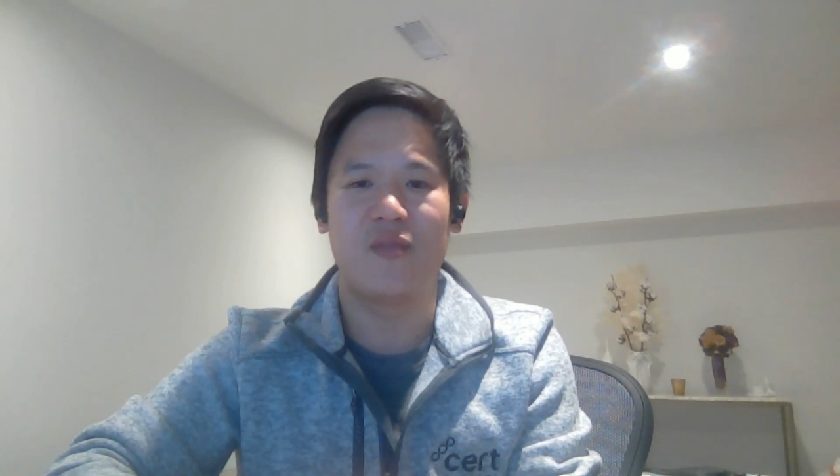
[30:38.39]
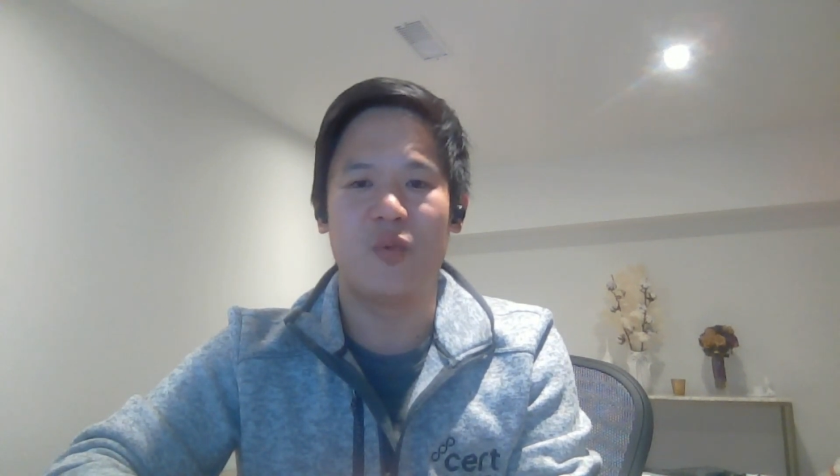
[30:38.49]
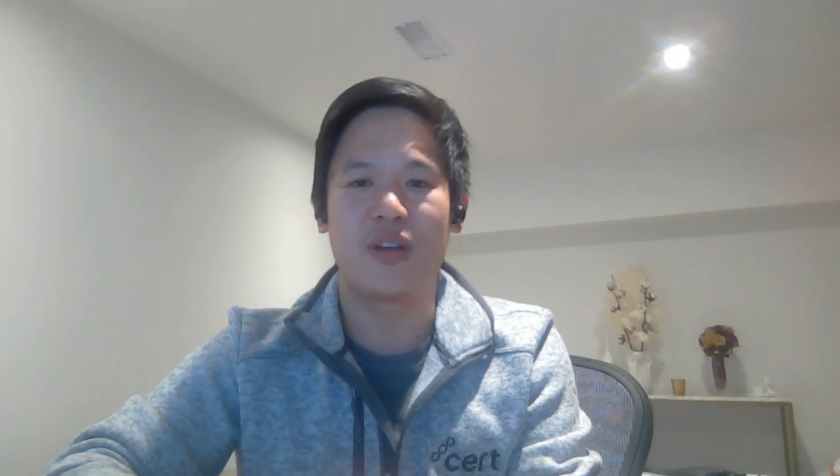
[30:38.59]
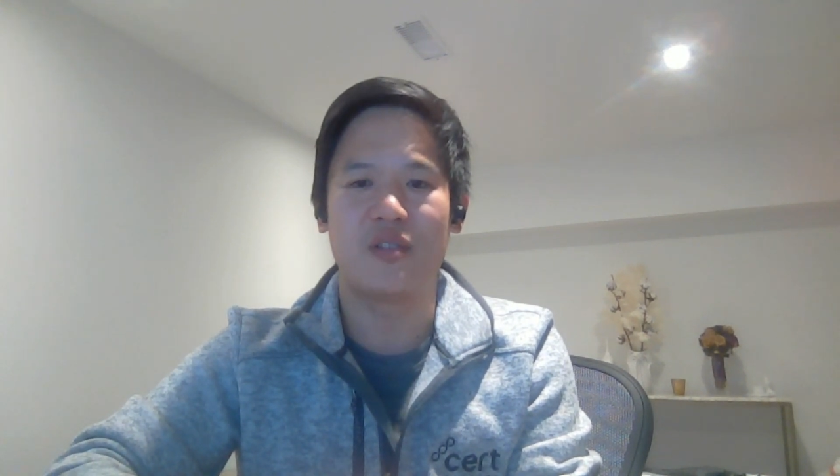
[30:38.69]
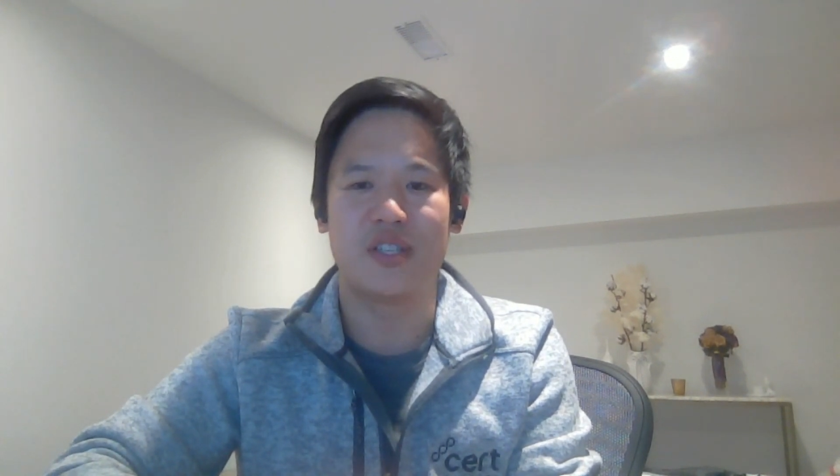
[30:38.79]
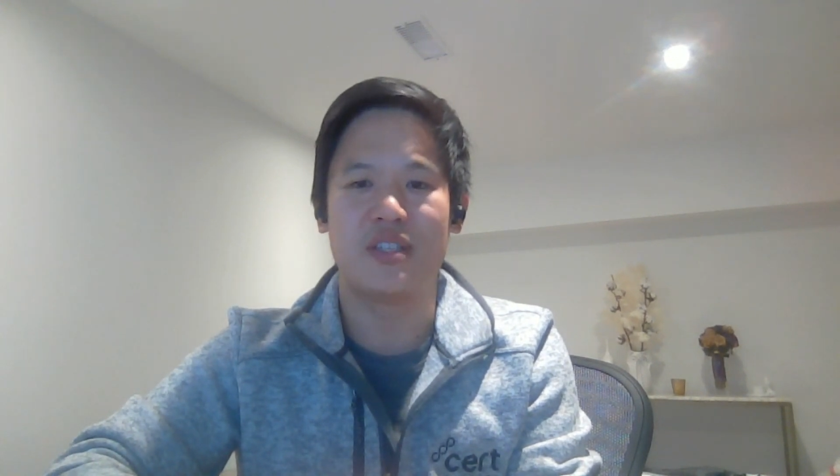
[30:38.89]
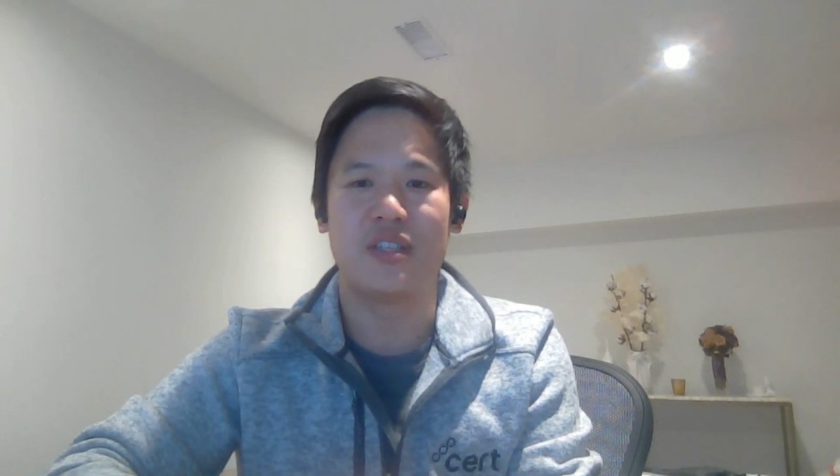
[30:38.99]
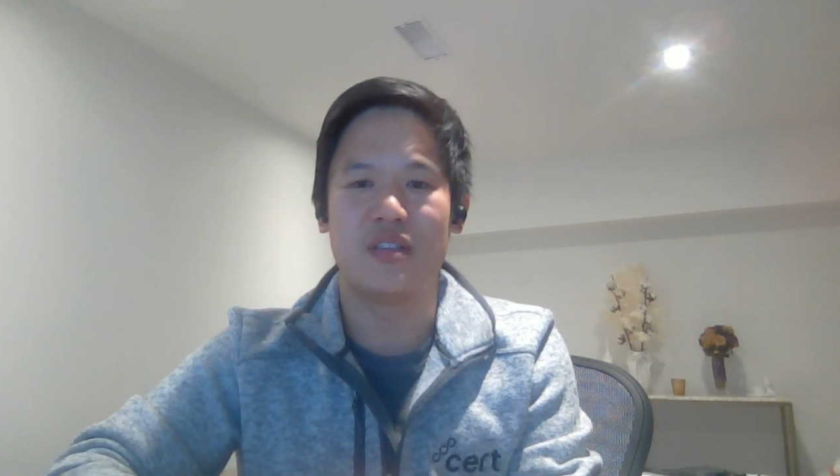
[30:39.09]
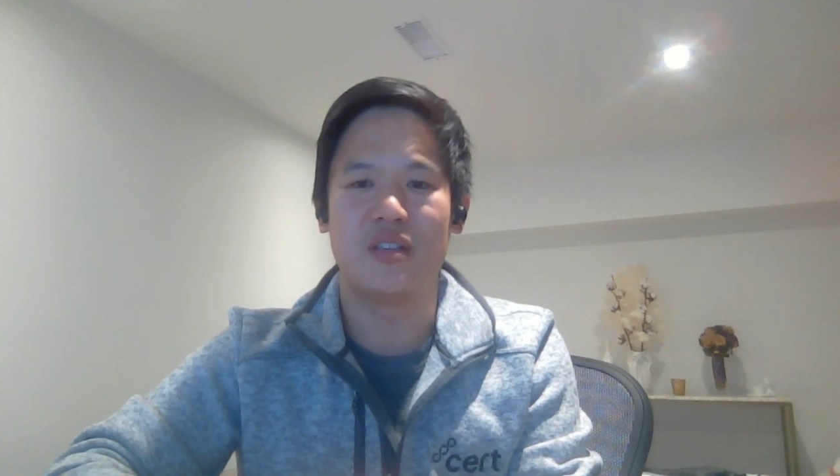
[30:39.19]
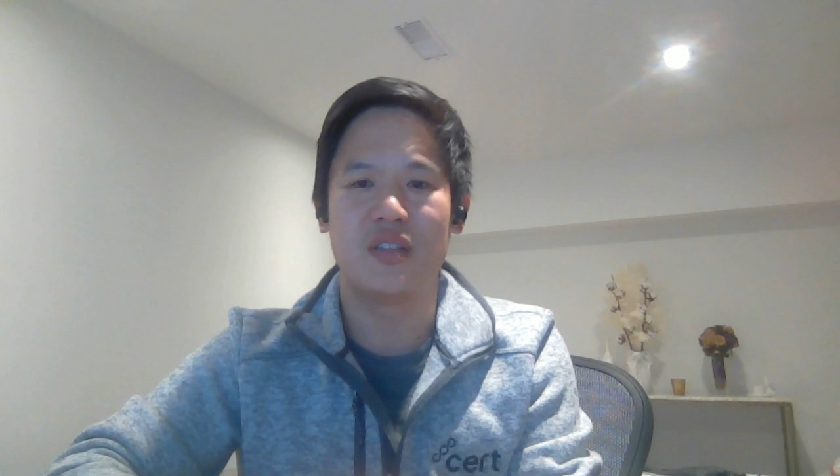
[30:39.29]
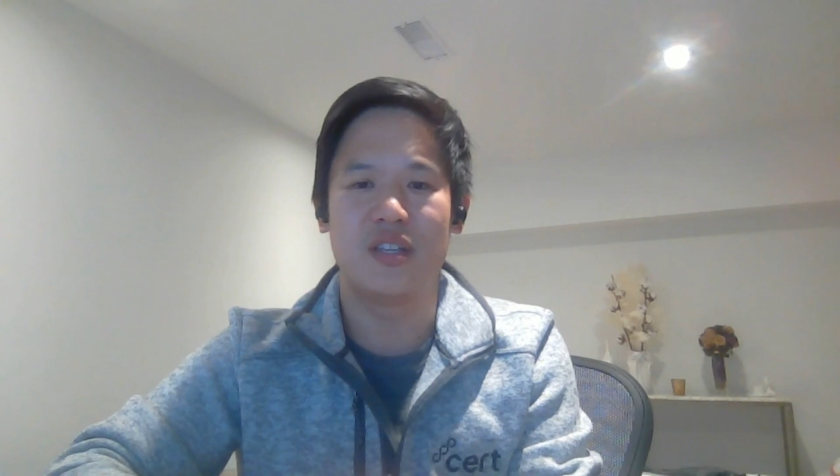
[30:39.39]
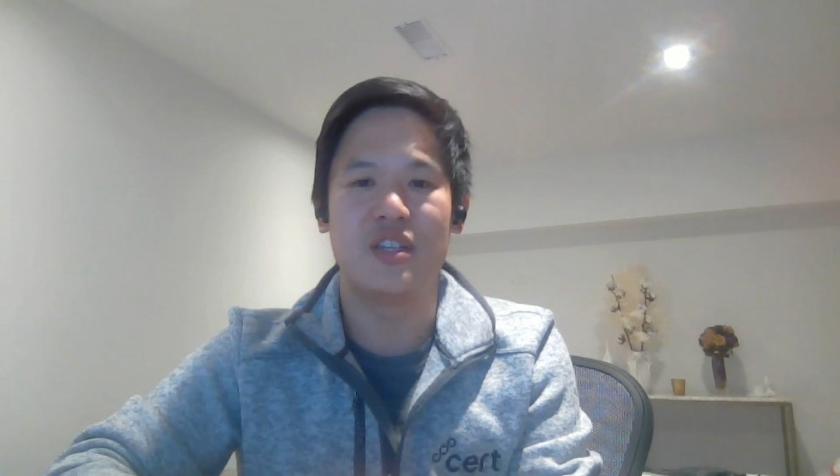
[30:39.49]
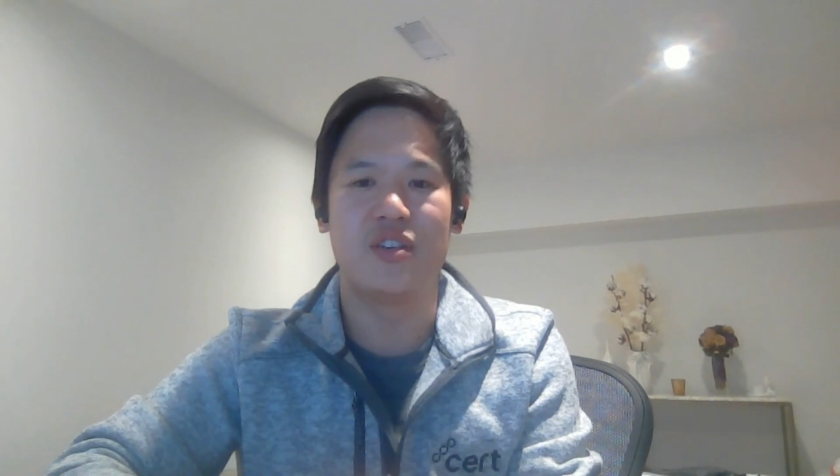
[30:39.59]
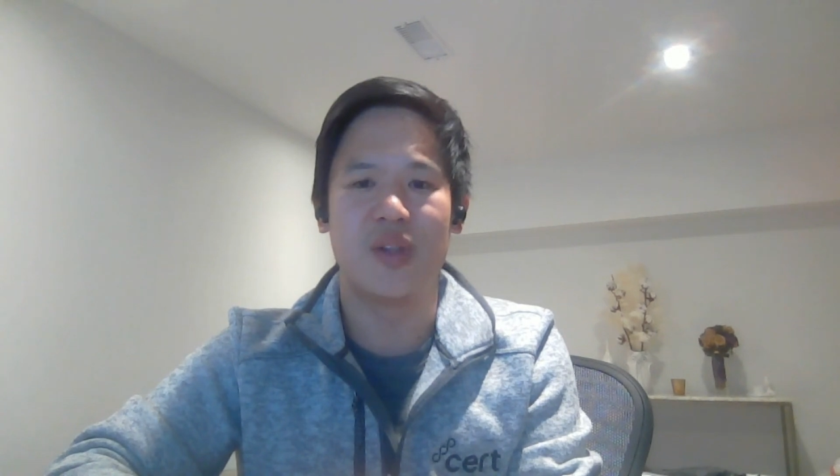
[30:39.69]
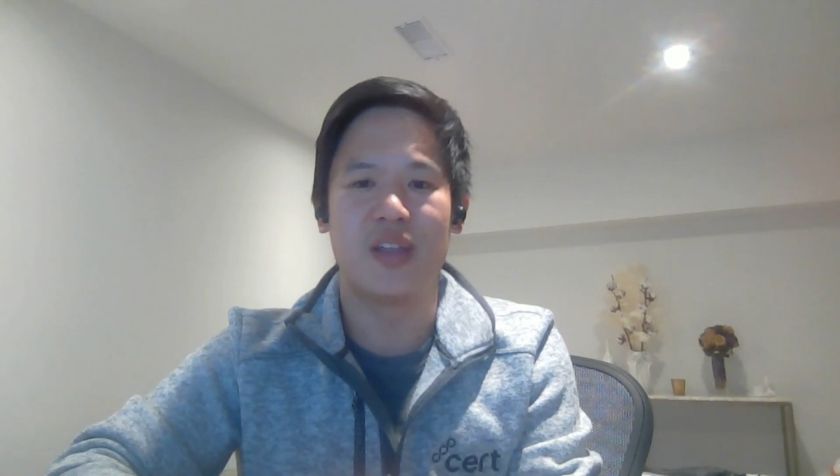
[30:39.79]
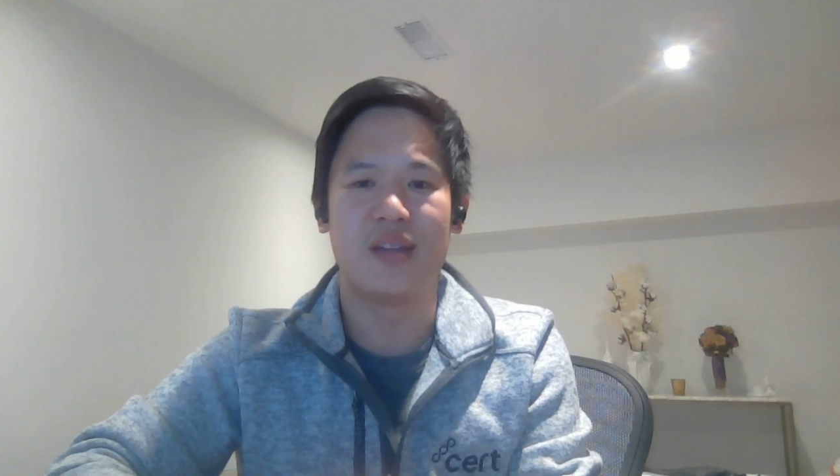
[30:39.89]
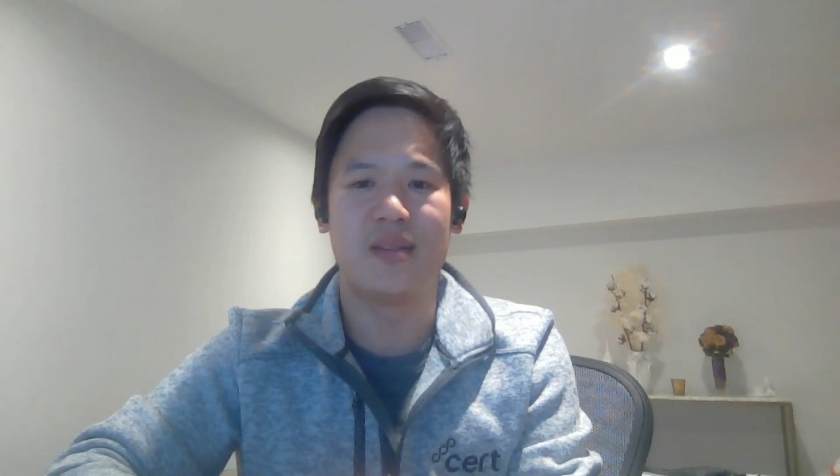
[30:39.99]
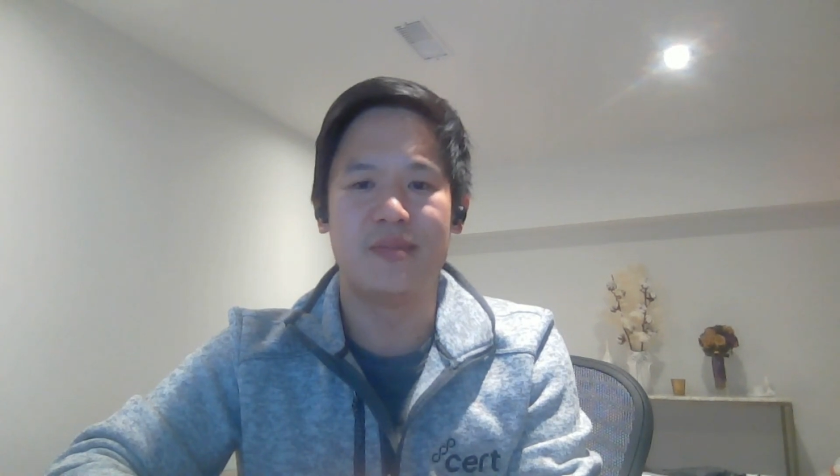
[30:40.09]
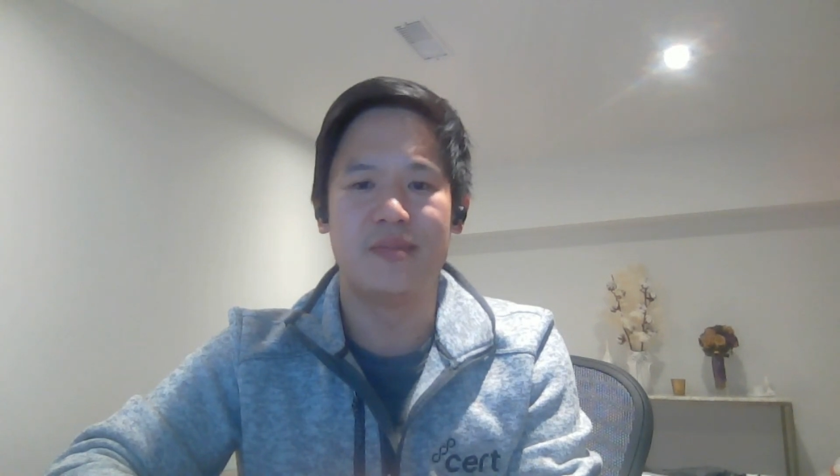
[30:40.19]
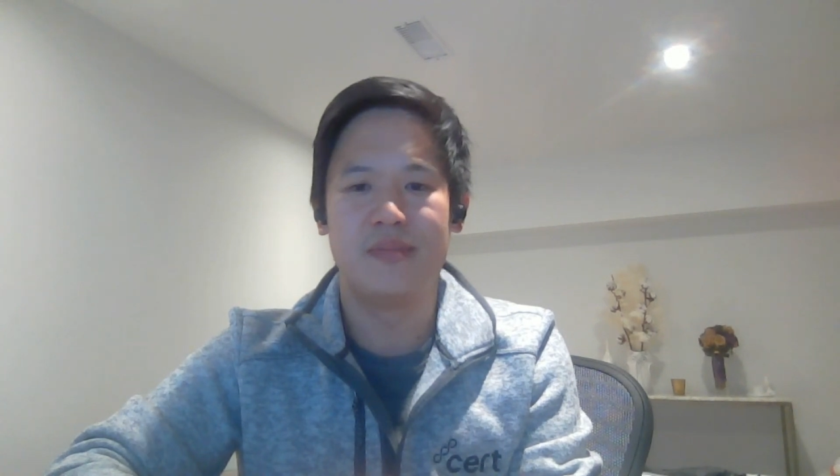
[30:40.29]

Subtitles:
kind of what goes into doing that.